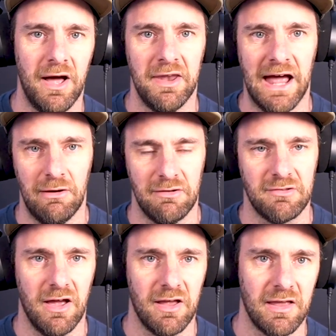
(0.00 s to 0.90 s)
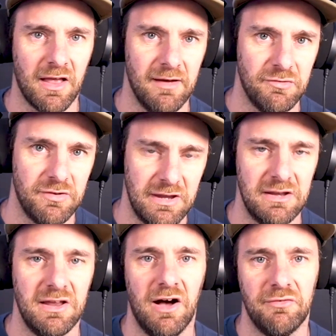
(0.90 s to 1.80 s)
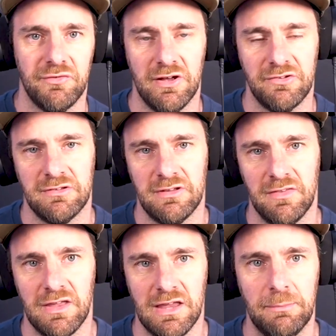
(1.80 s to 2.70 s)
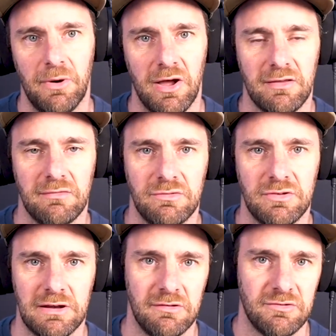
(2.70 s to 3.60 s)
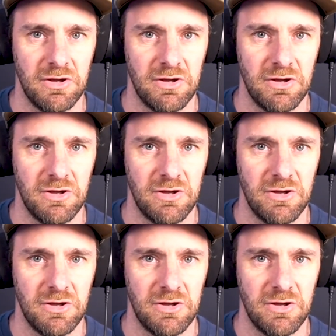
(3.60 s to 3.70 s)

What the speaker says: and now it's like it covers the EDR first and then the e-bike series,